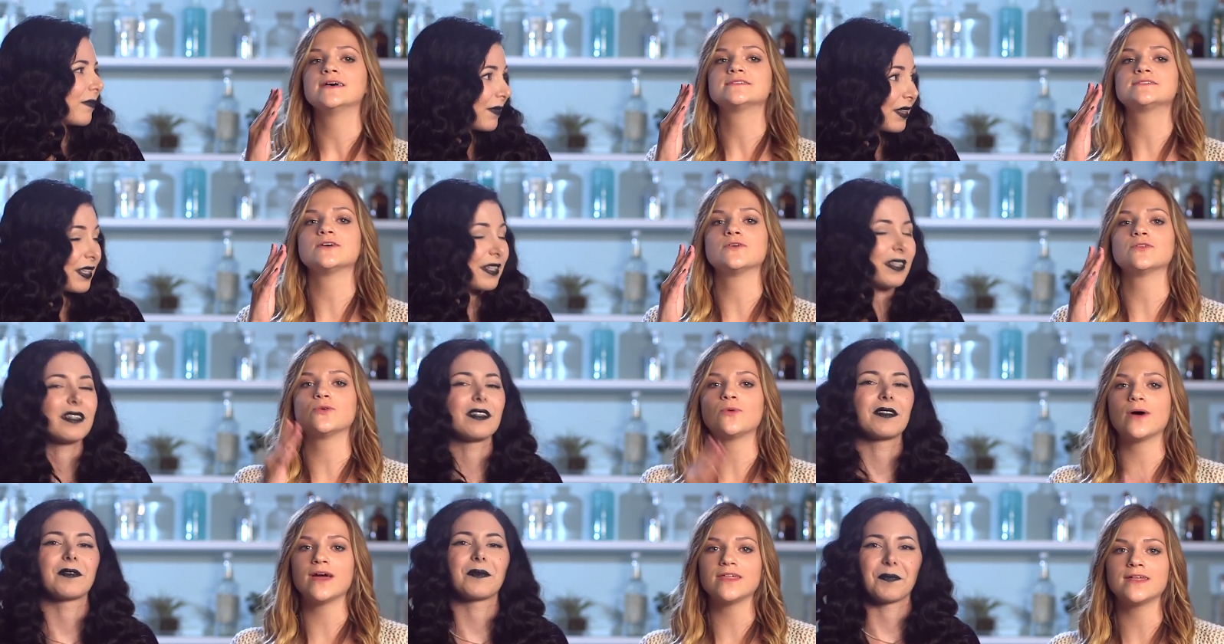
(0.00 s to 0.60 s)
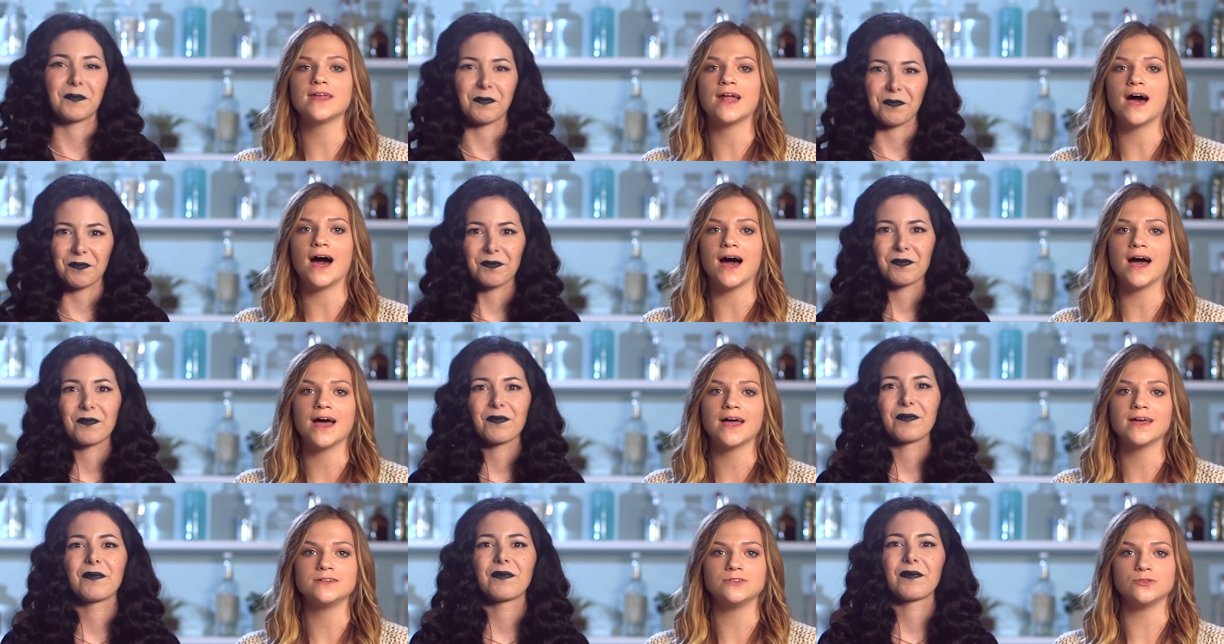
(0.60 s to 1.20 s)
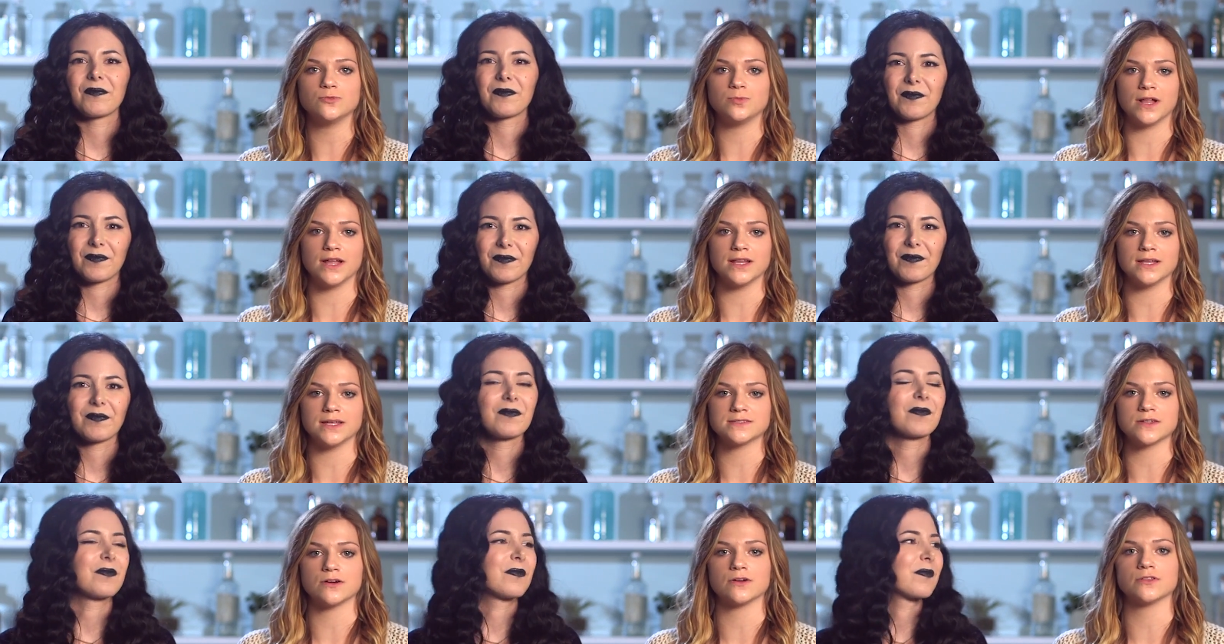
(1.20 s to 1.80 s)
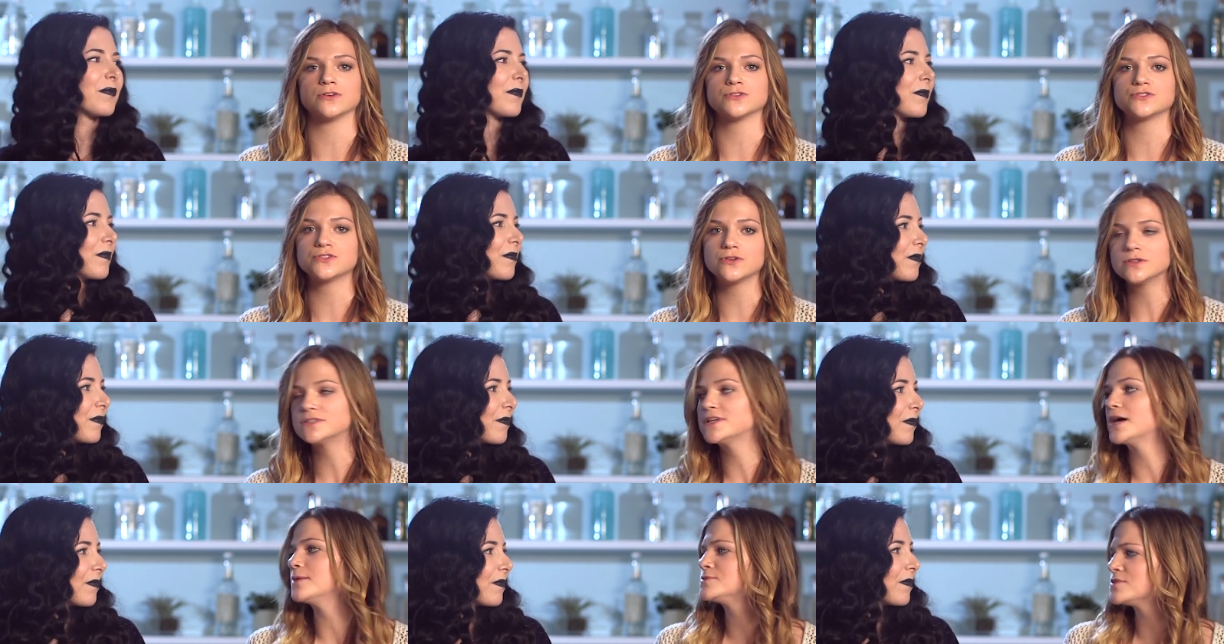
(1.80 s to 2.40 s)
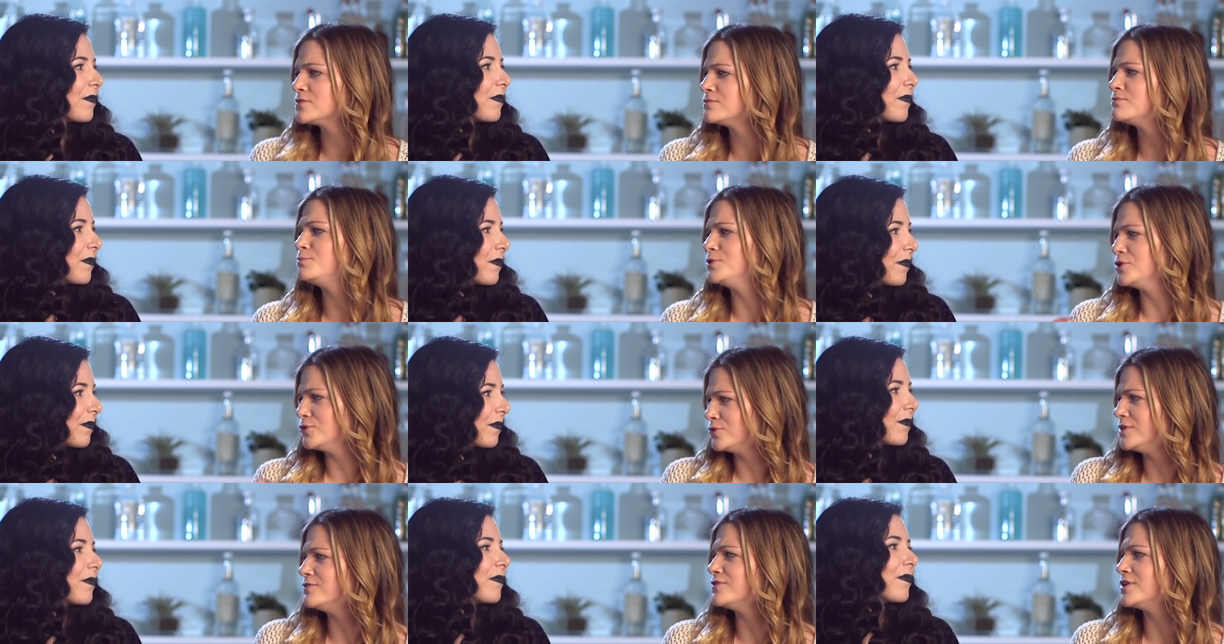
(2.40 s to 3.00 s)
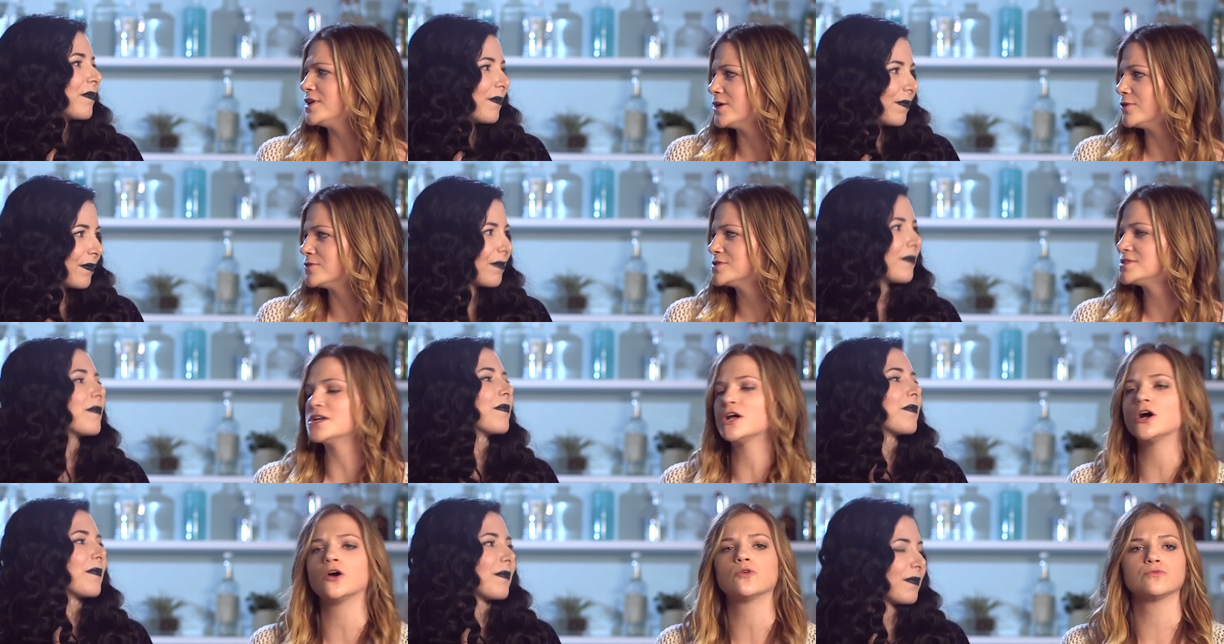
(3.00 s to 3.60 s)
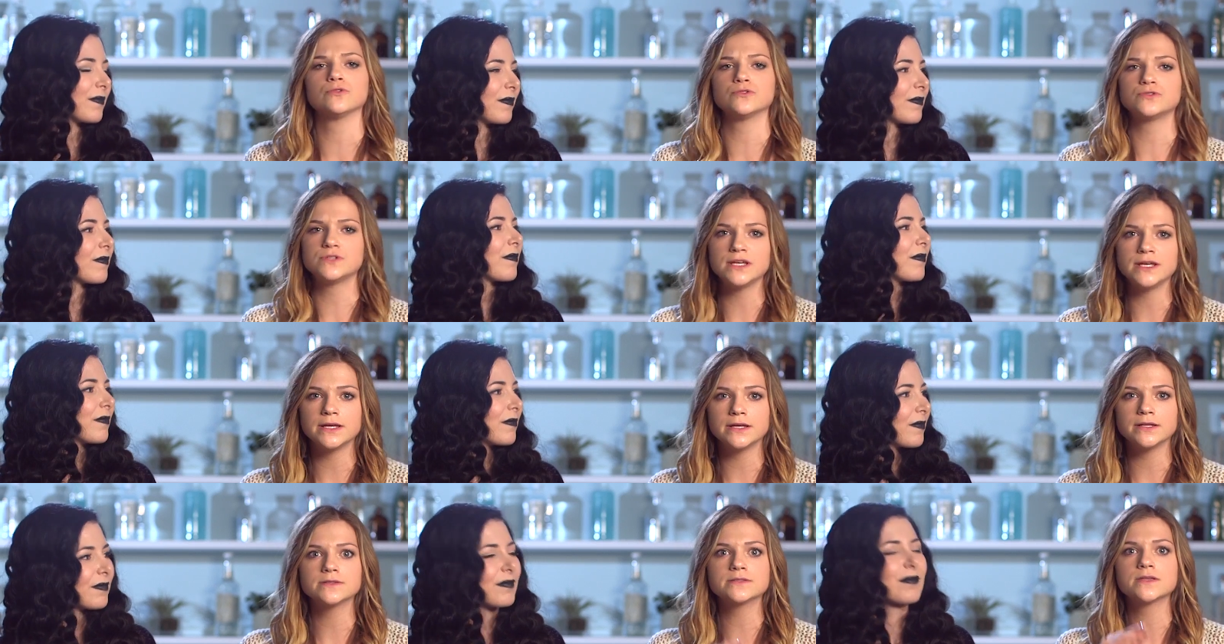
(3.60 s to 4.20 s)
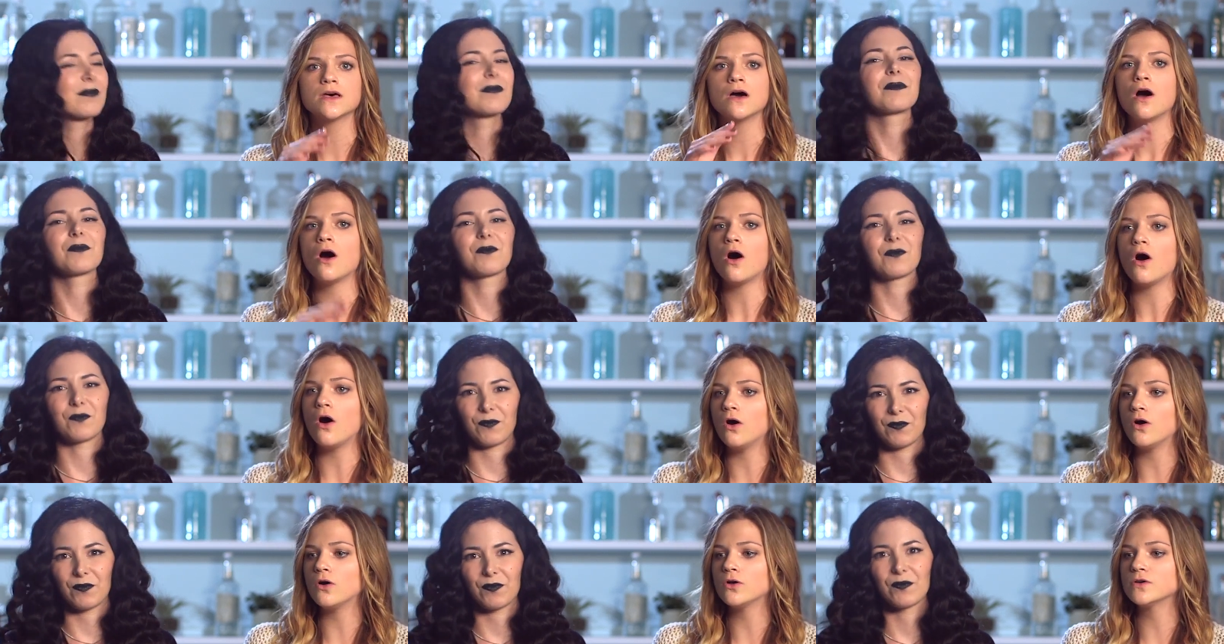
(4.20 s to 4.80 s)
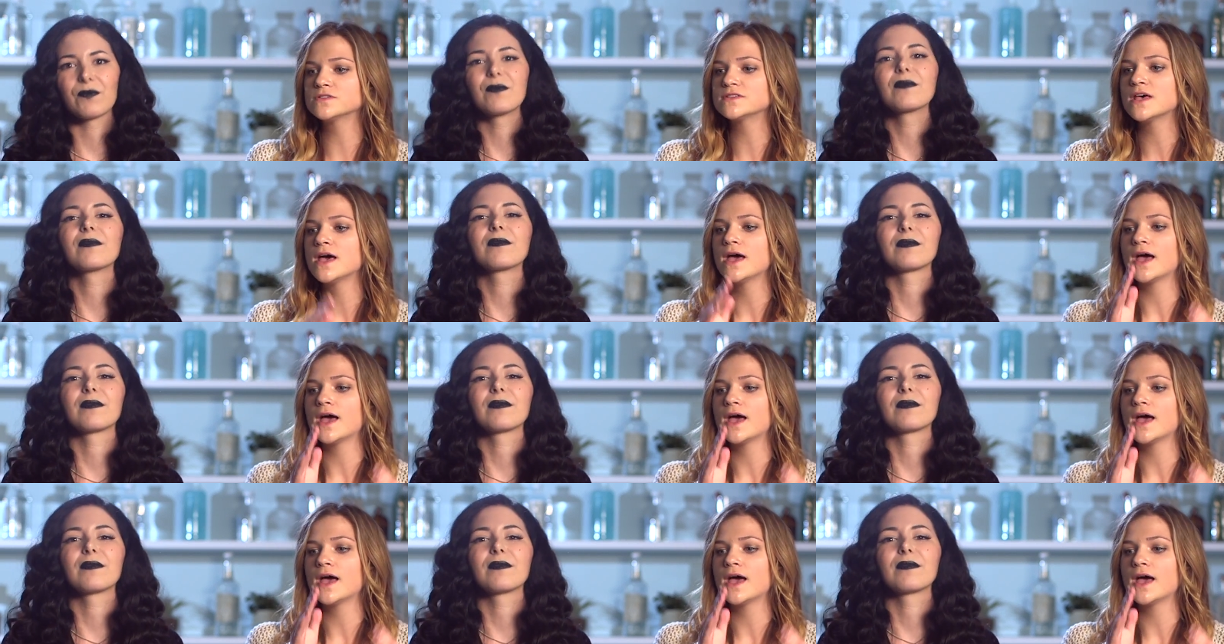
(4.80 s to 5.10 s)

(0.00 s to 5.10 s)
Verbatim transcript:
Speaker 1: So the way that I do playlists are there's certain types of beauty videos, you know, routines, hauls.